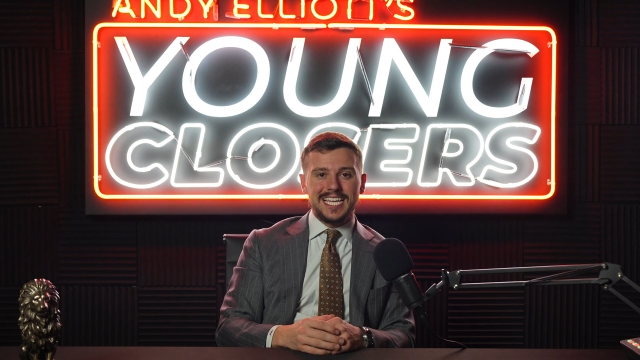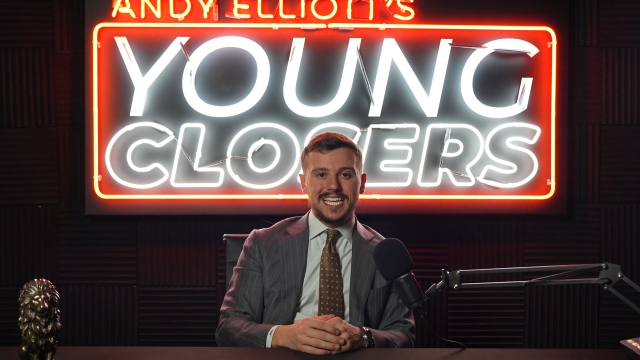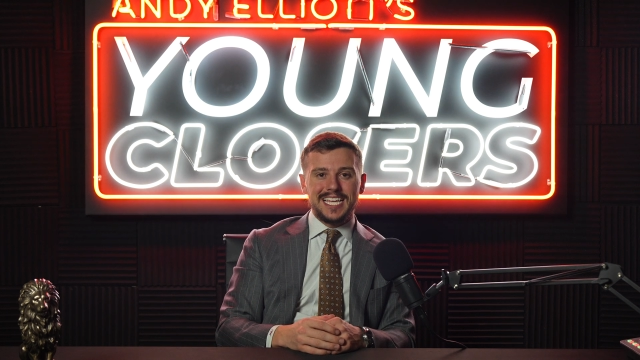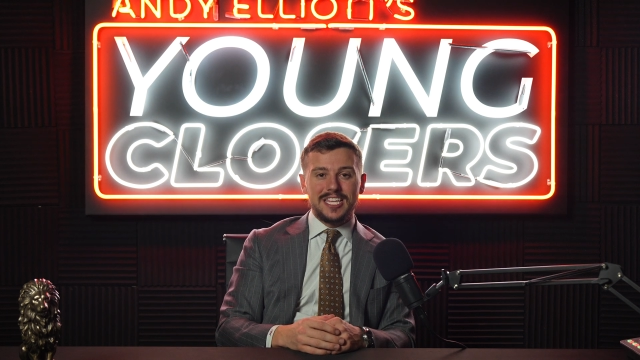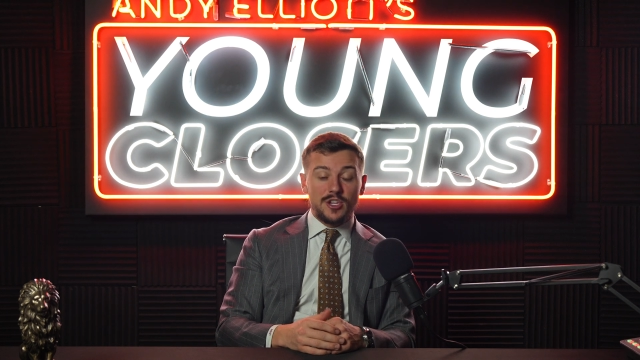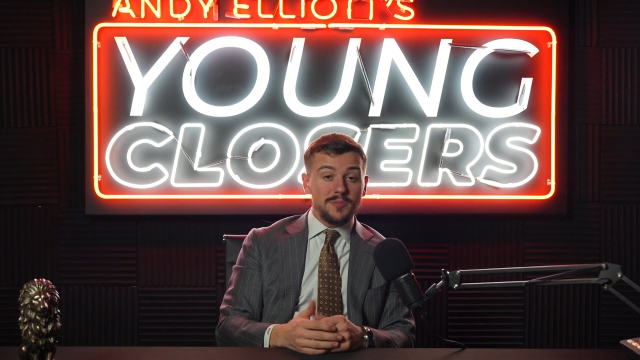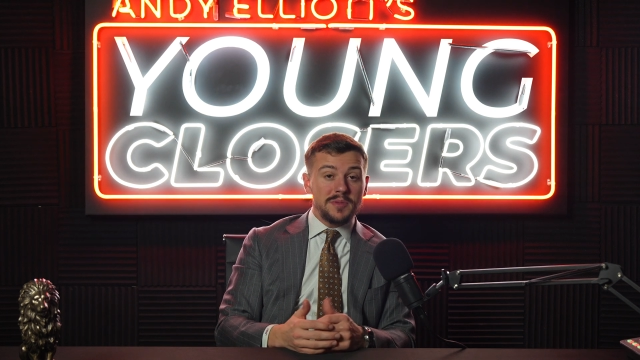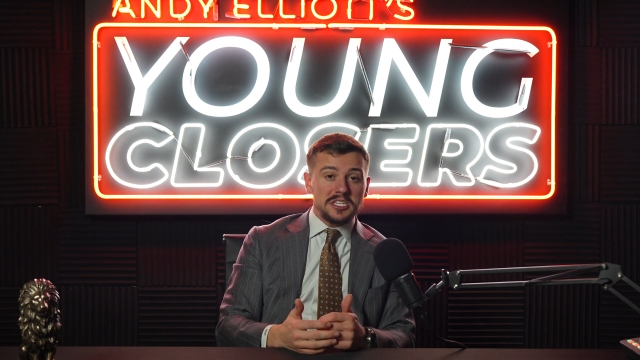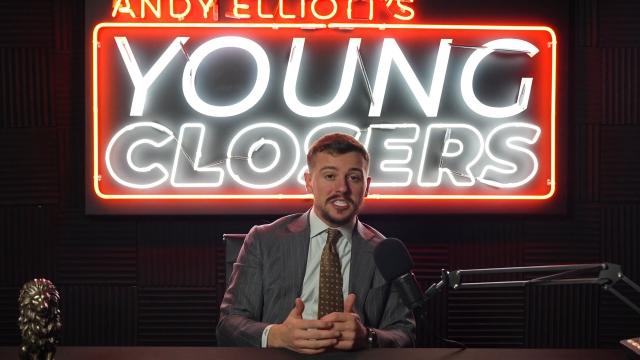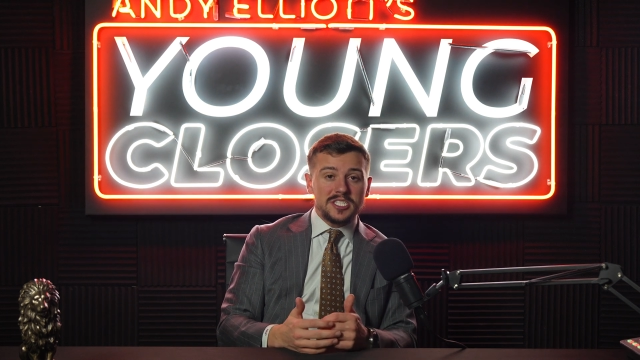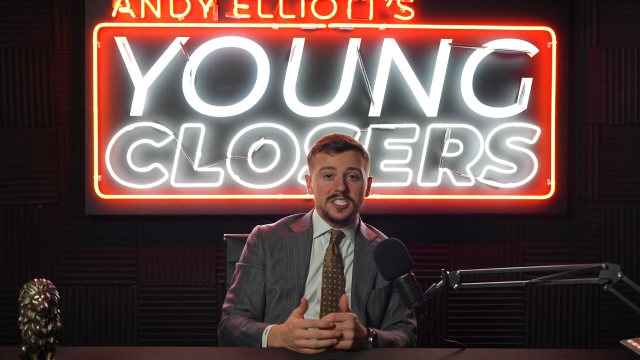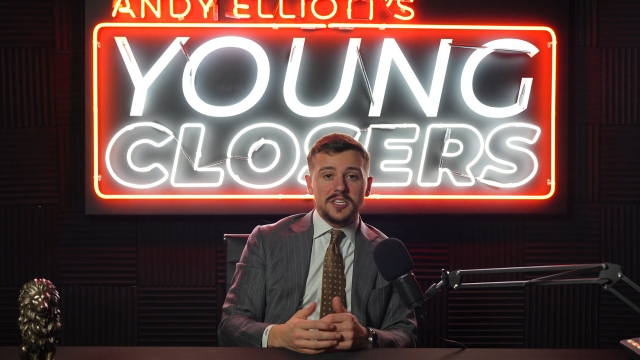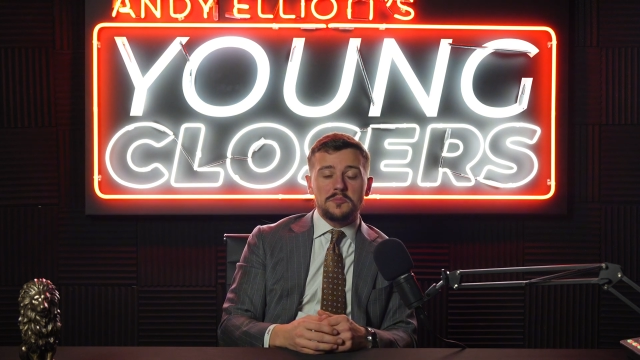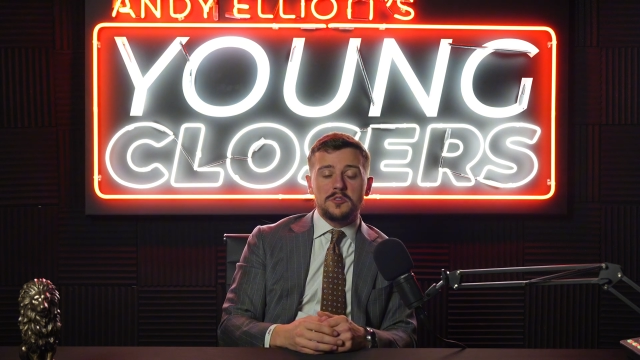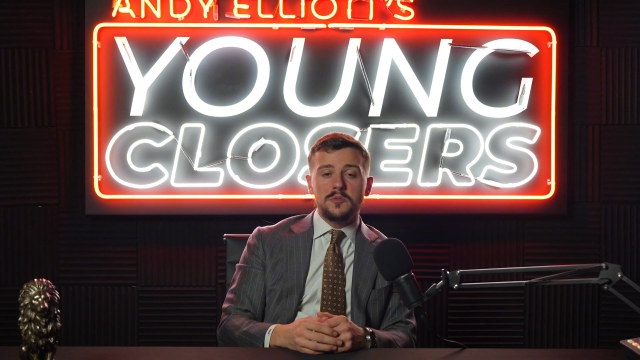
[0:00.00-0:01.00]
They're missing
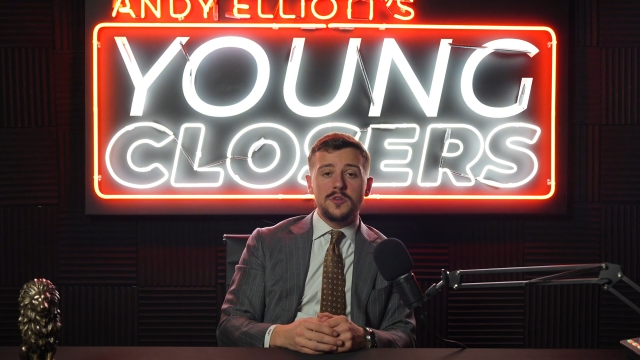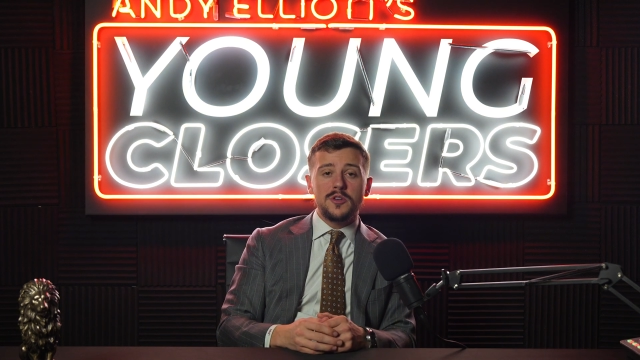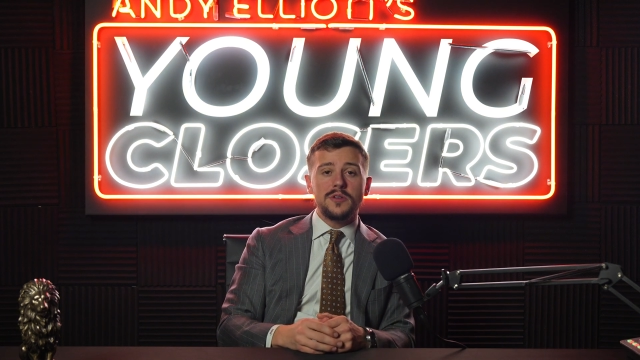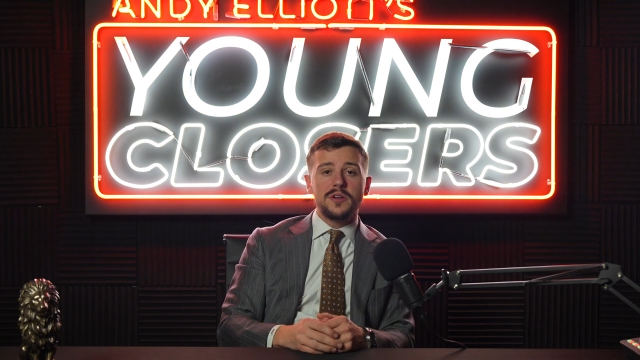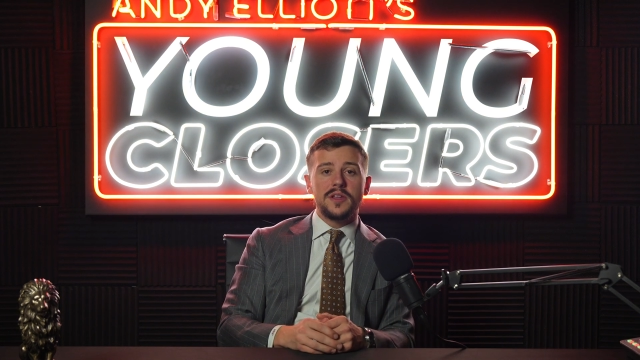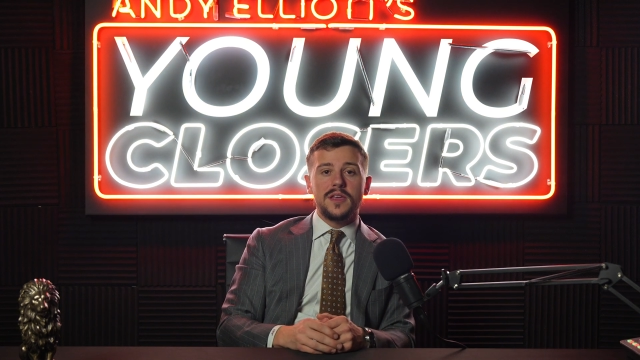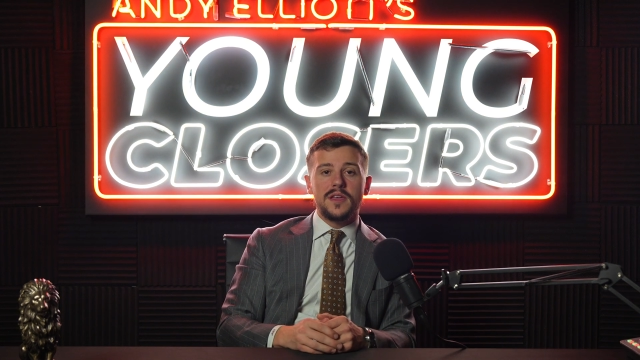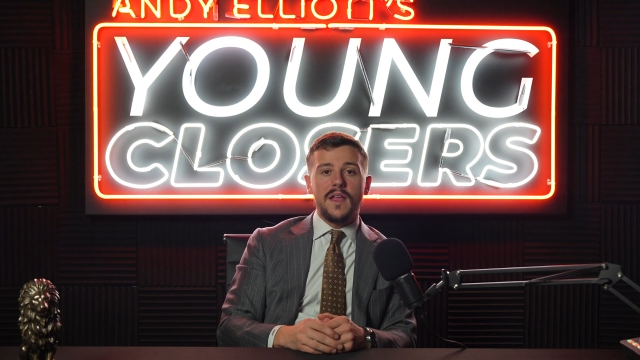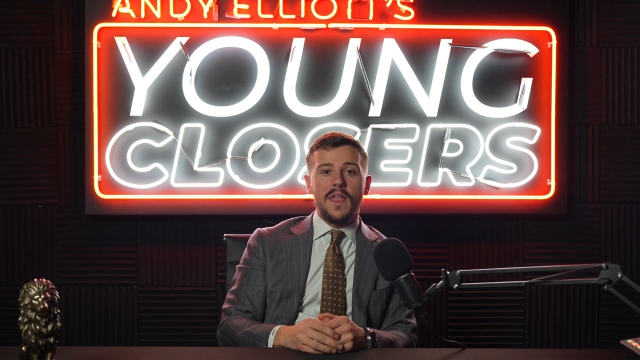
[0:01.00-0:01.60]
some community.